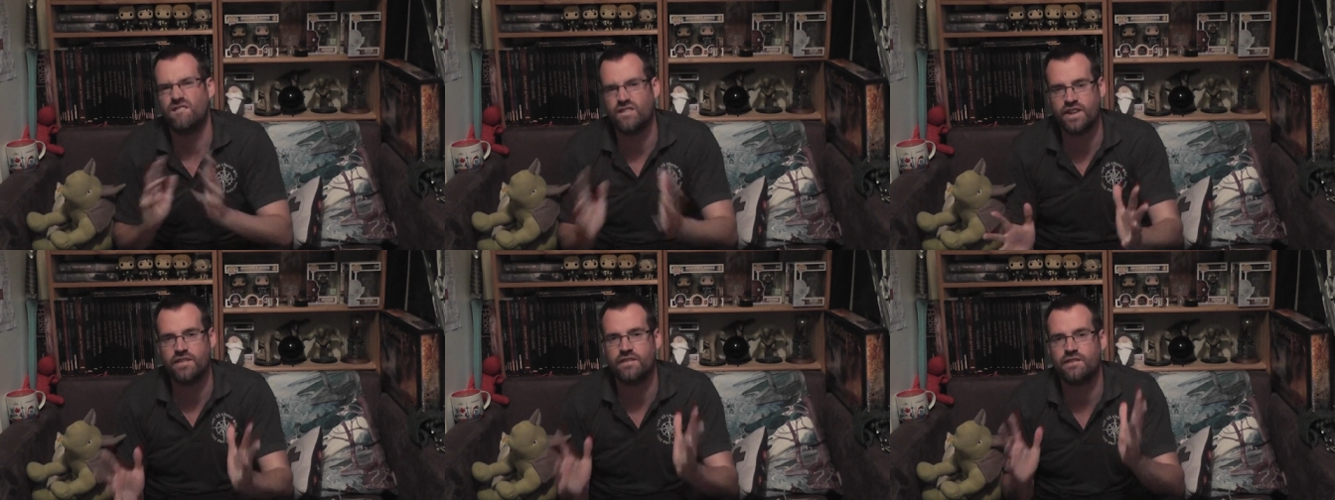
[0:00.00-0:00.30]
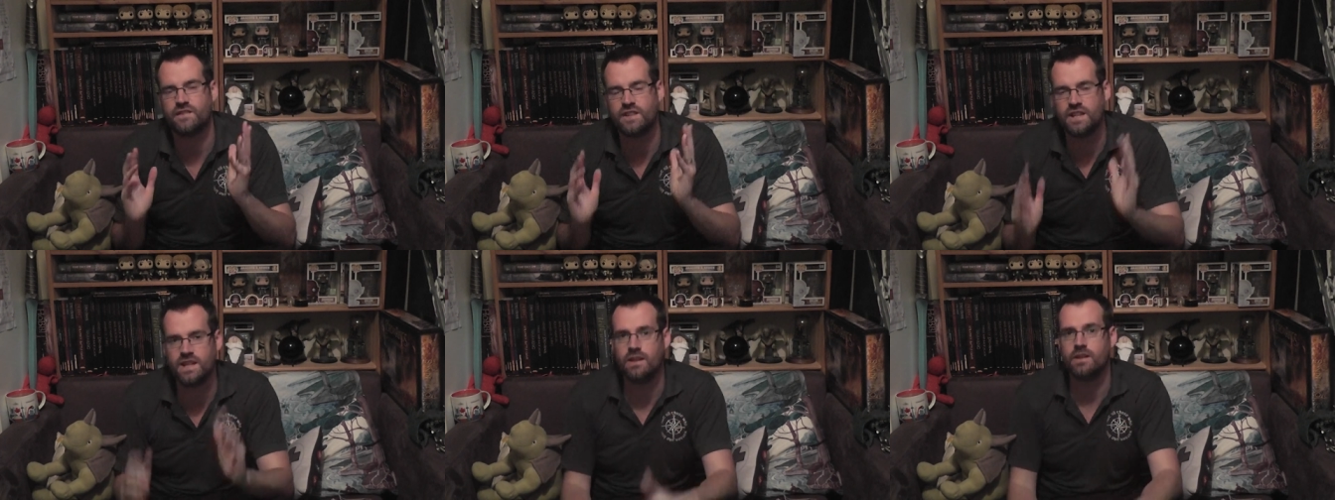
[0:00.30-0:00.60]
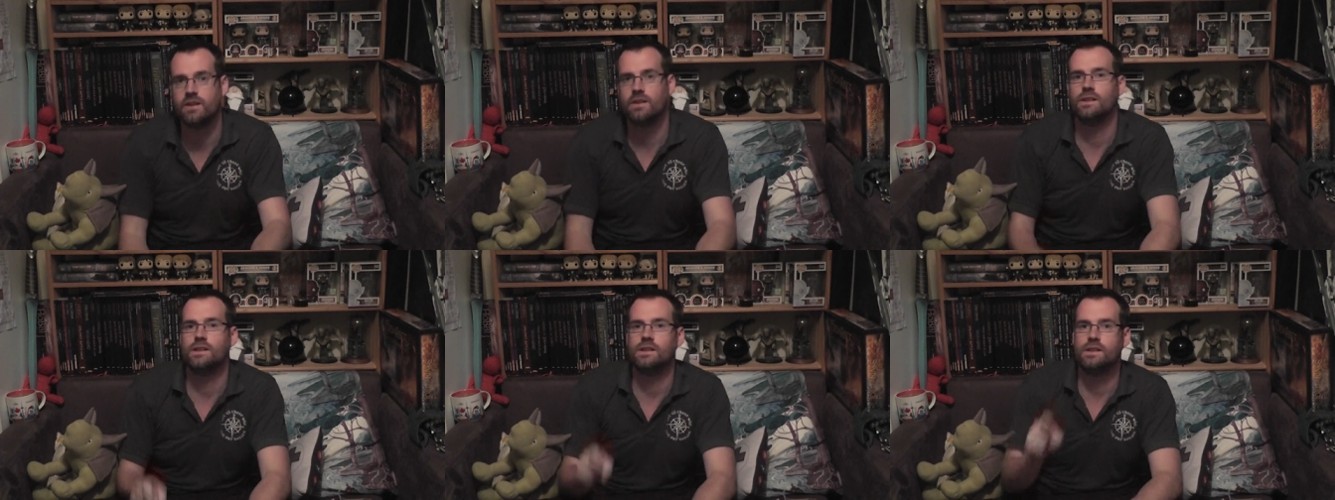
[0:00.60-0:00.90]

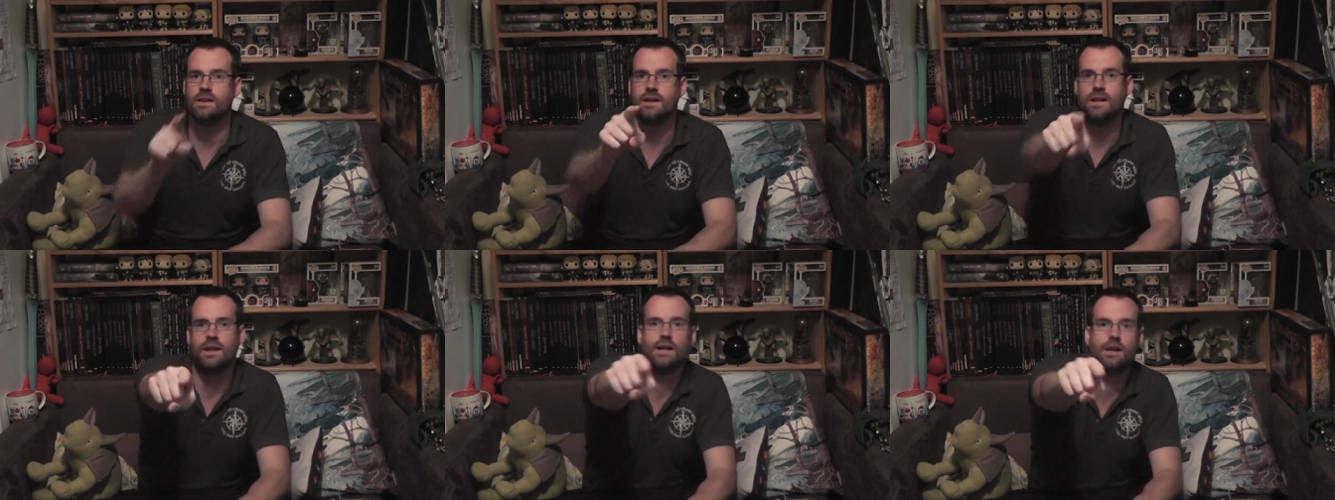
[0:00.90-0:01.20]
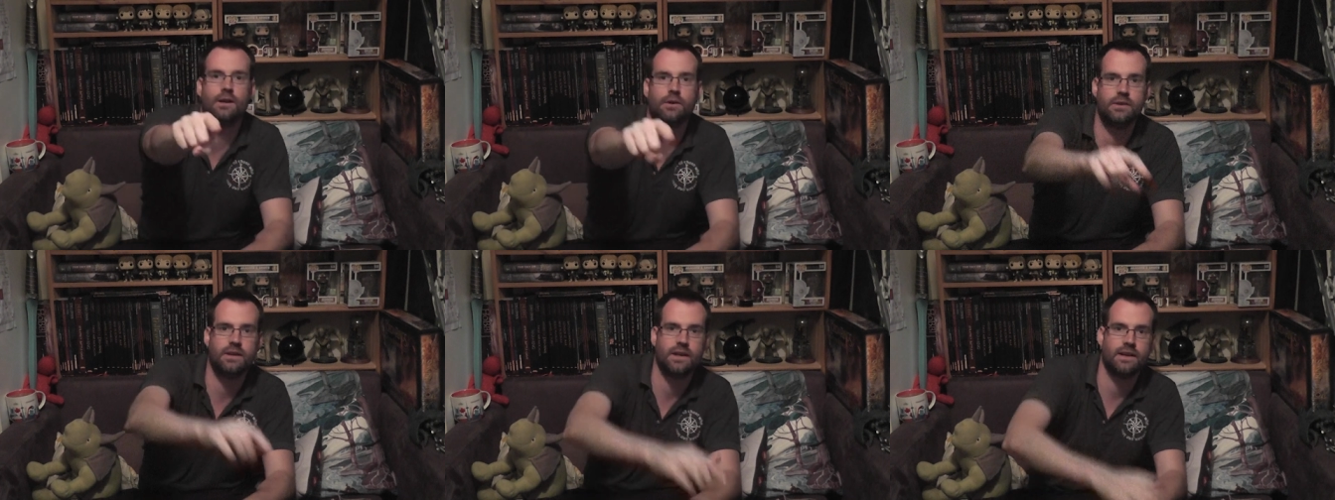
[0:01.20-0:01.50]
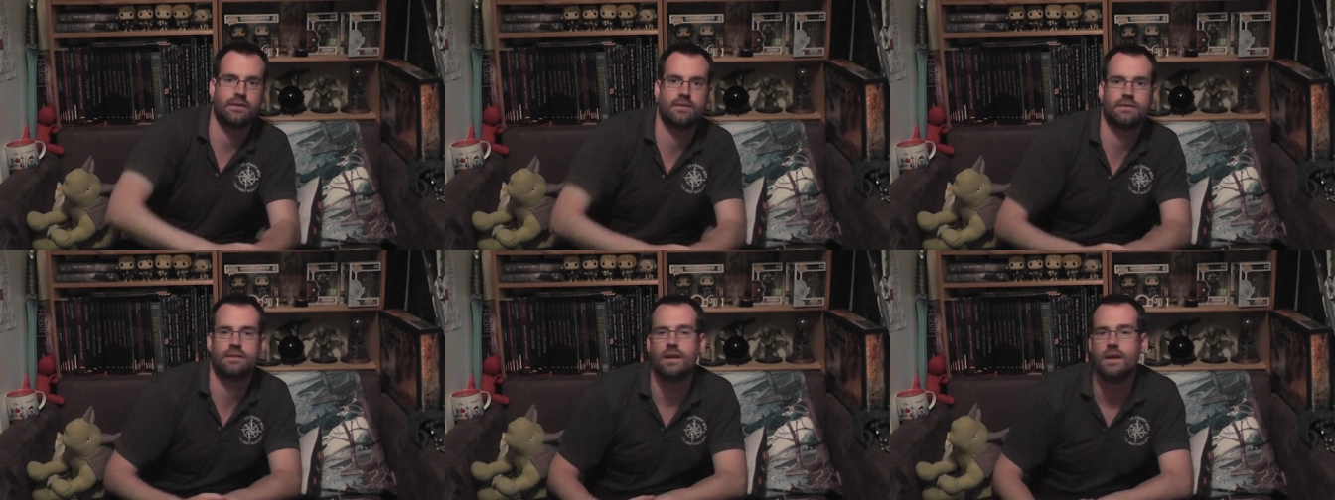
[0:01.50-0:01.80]
59. Oh
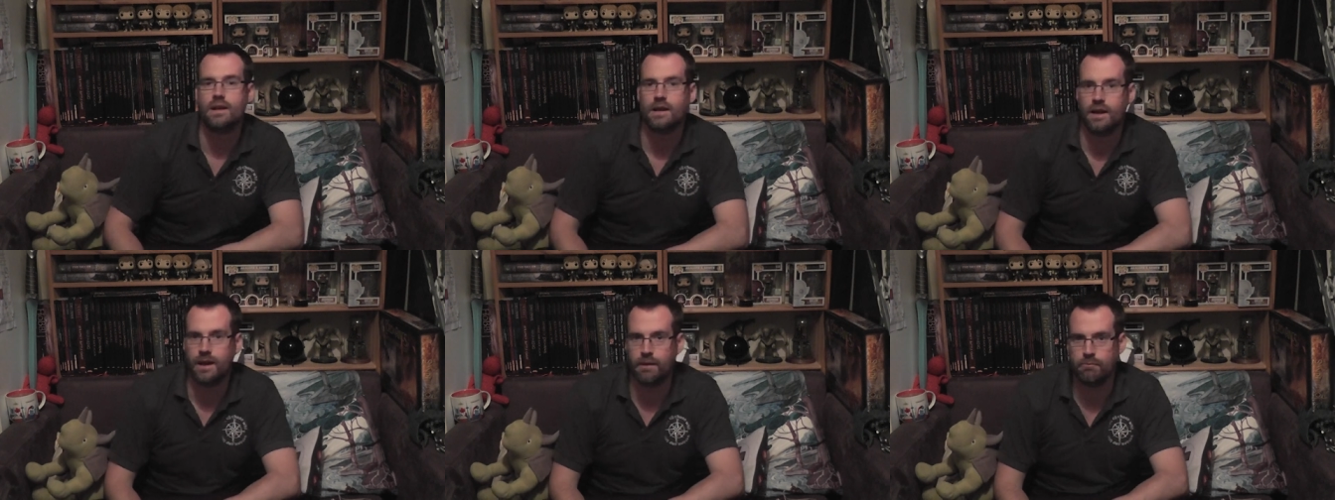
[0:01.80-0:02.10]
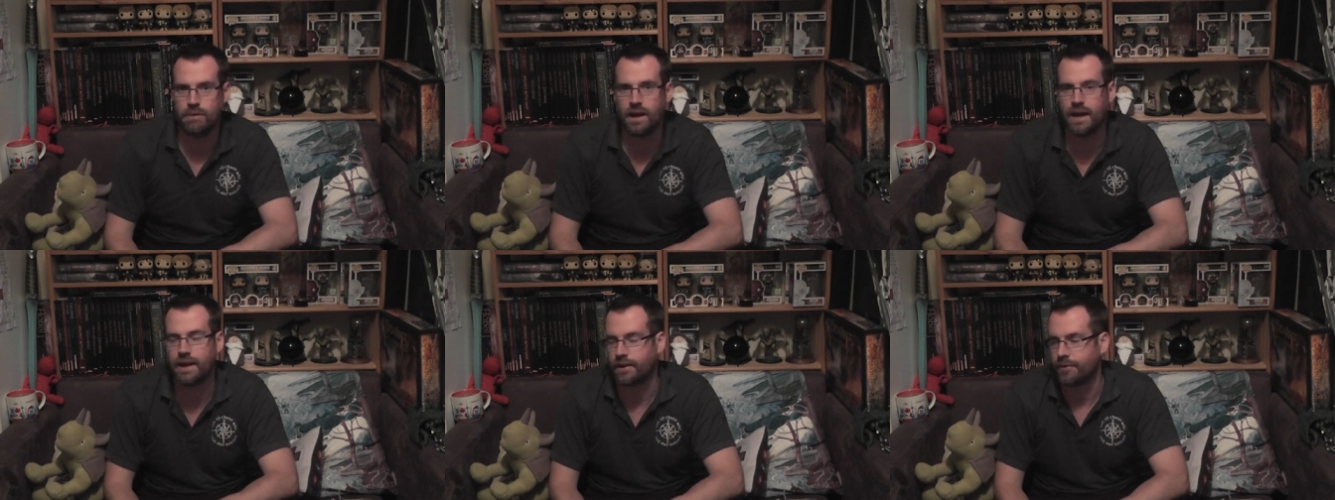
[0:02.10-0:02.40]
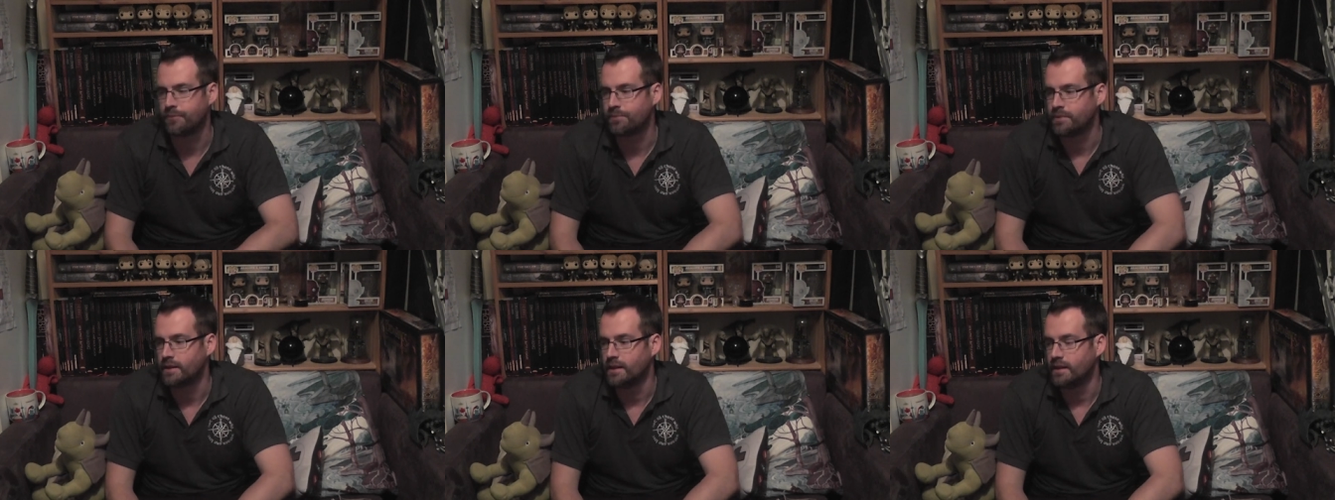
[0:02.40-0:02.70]
yes, I'm back.